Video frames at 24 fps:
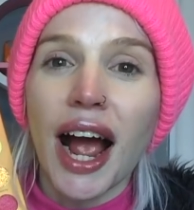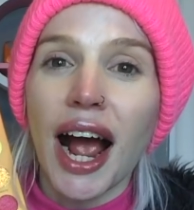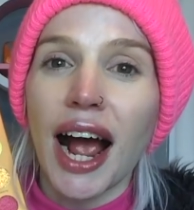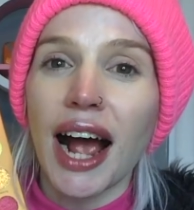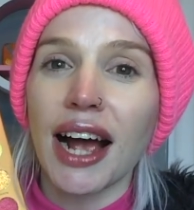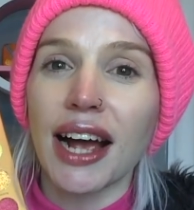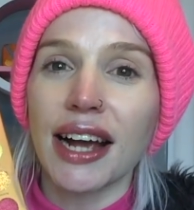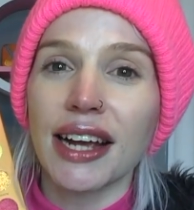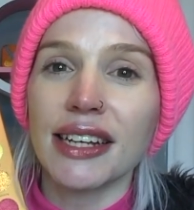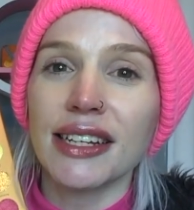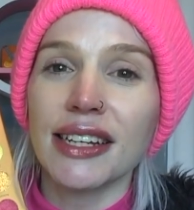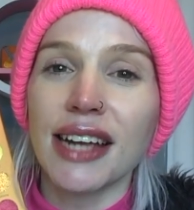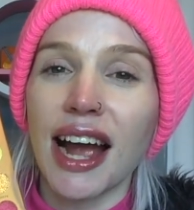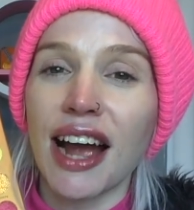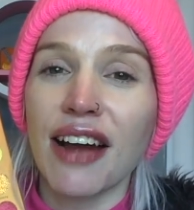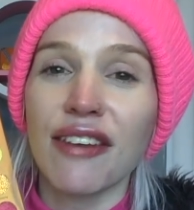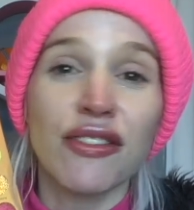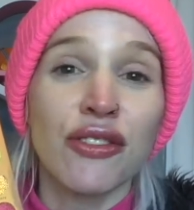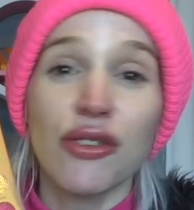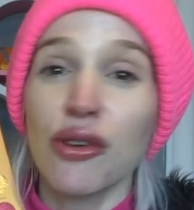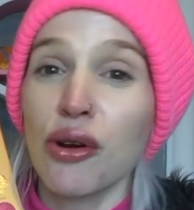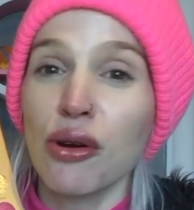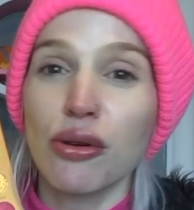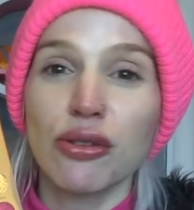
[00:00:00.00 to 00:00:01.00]
I
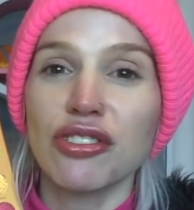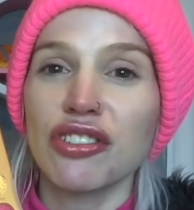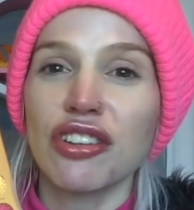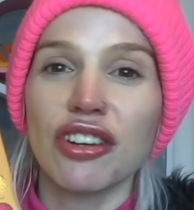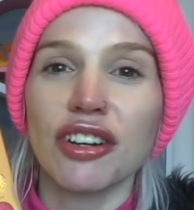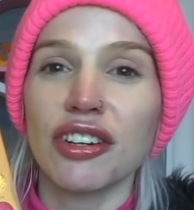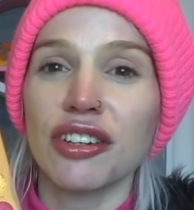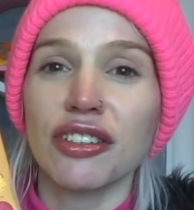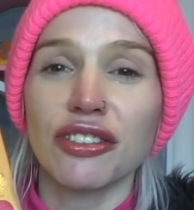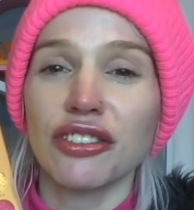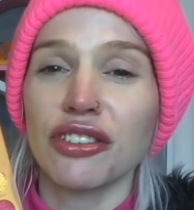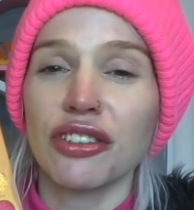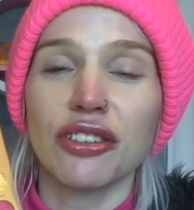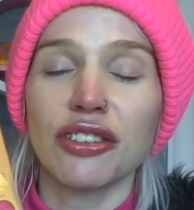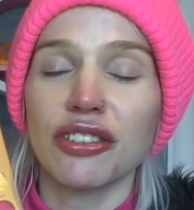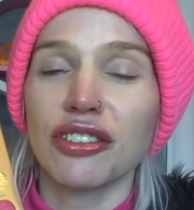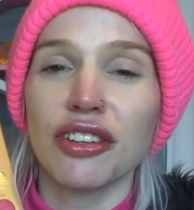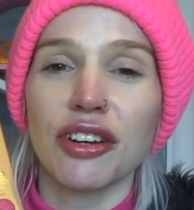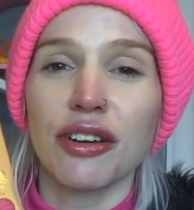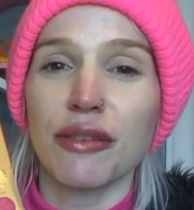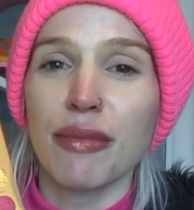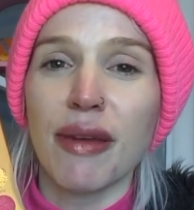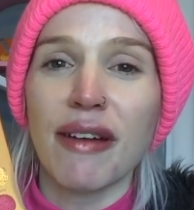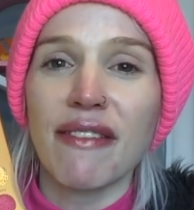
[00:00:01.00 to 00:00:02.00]
have no
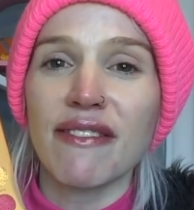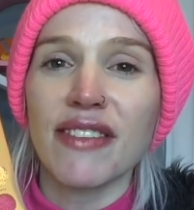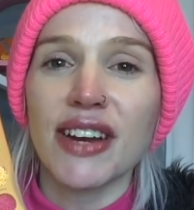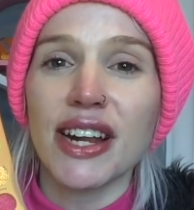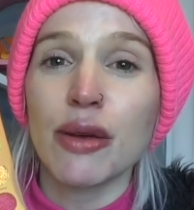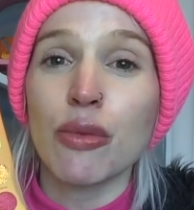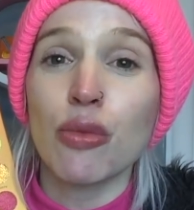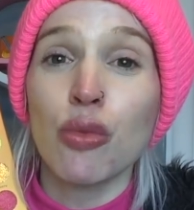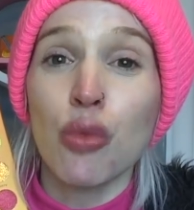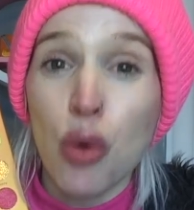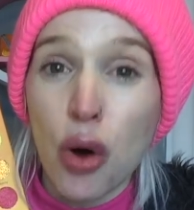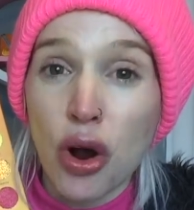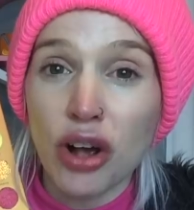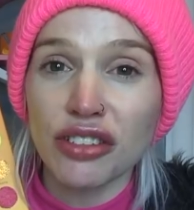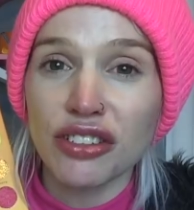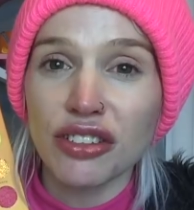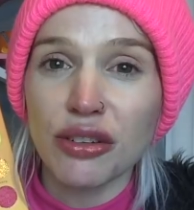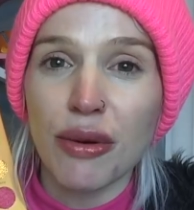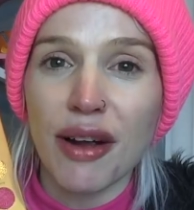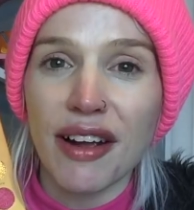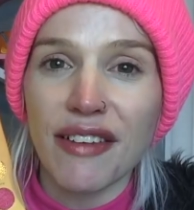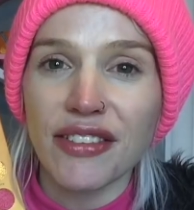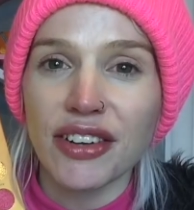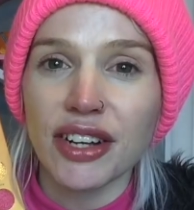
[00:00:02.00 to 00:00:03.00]
short-term memory
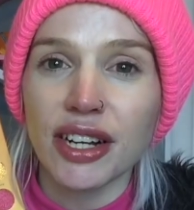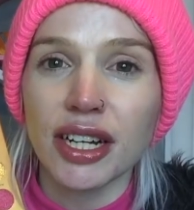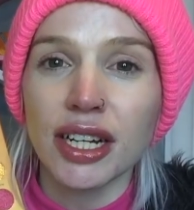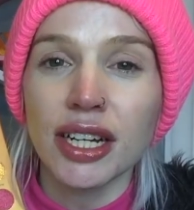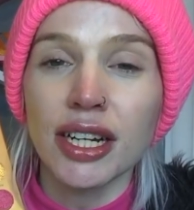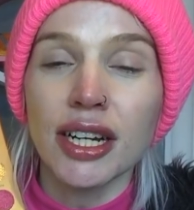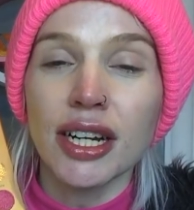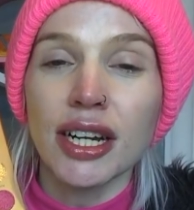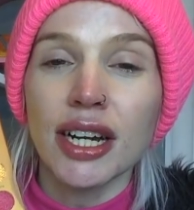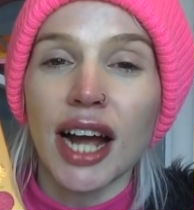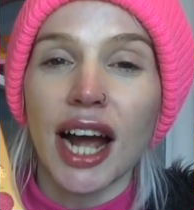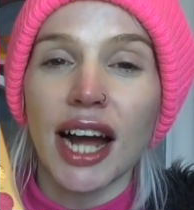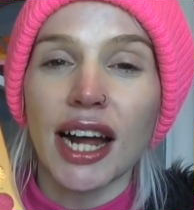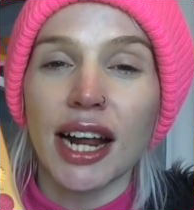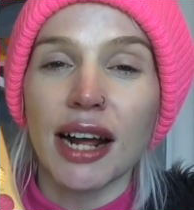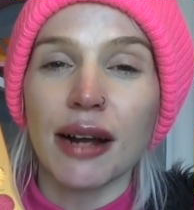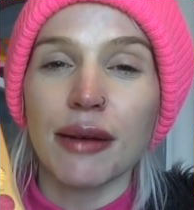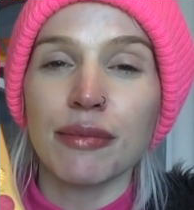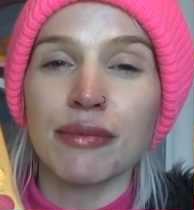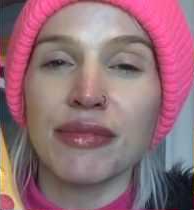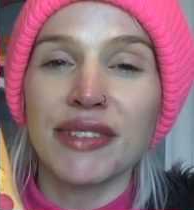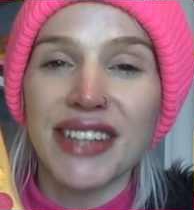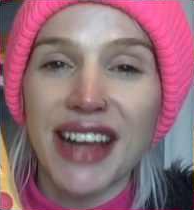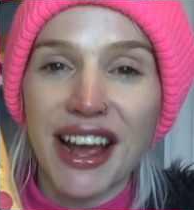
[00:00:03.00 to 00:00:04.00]
whatsoever, and
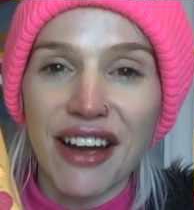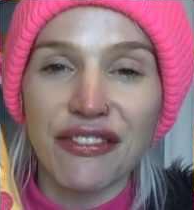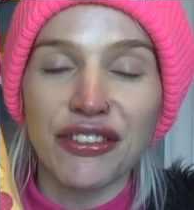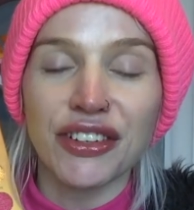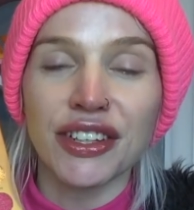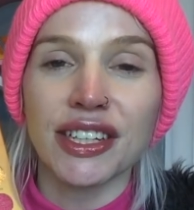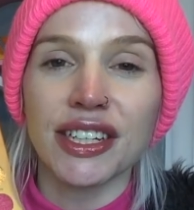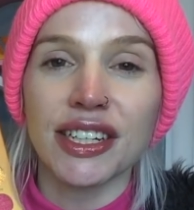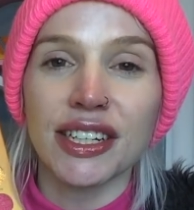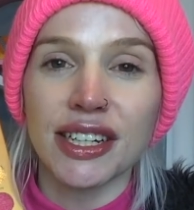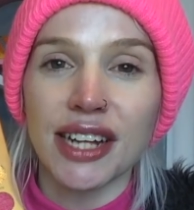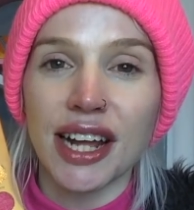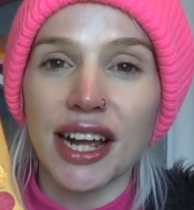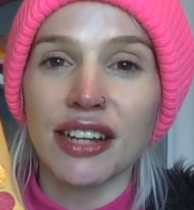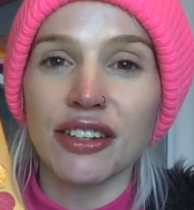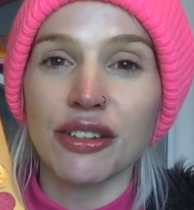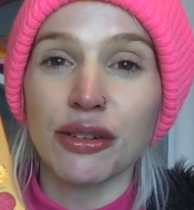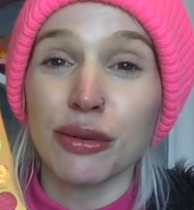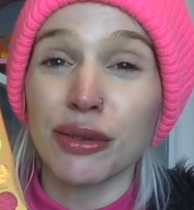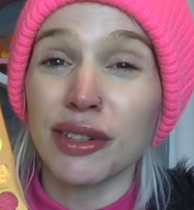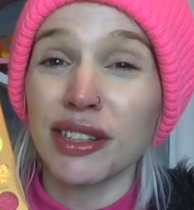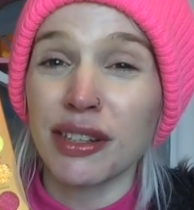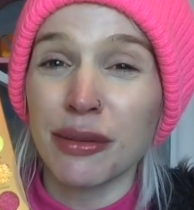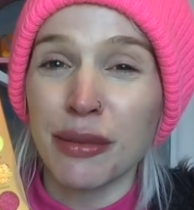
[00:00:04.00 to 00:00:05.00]
I'm definitely going to end
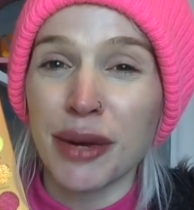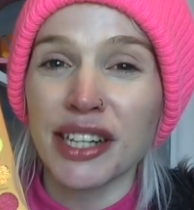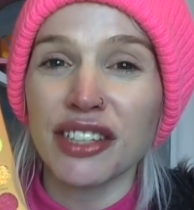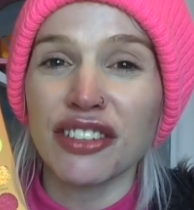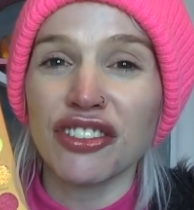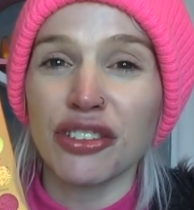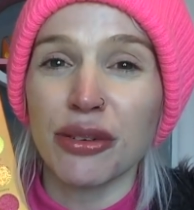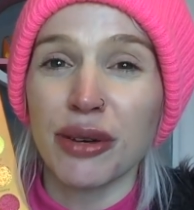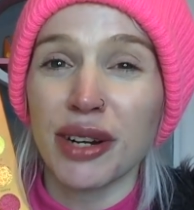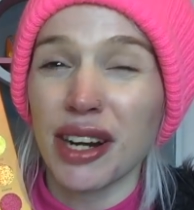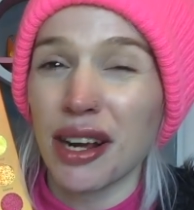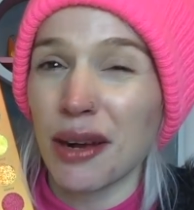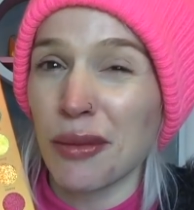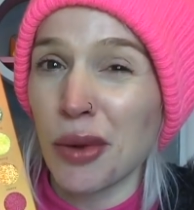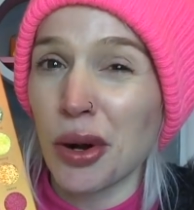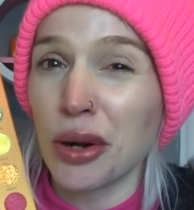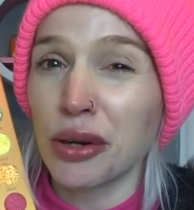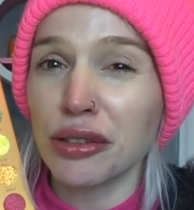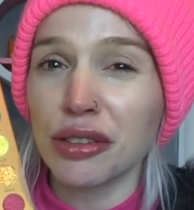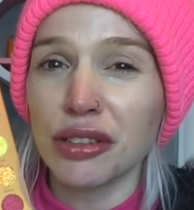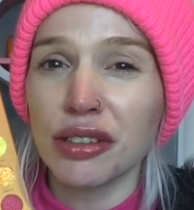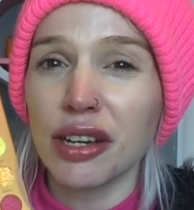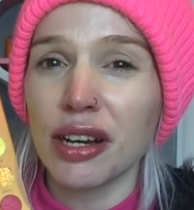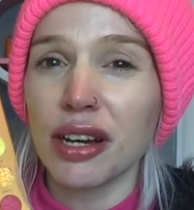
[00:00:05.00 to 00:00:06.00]
up with dementia when I'm
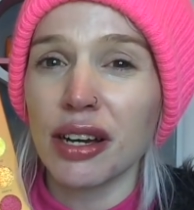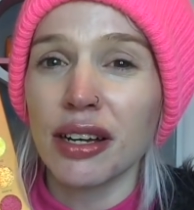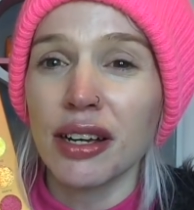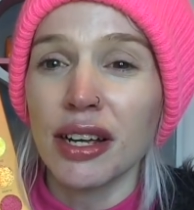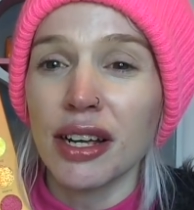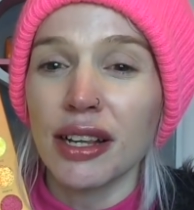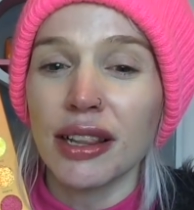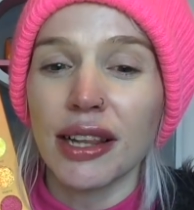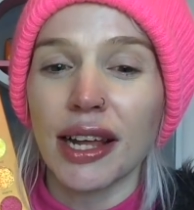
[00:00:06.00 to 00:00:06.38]
older.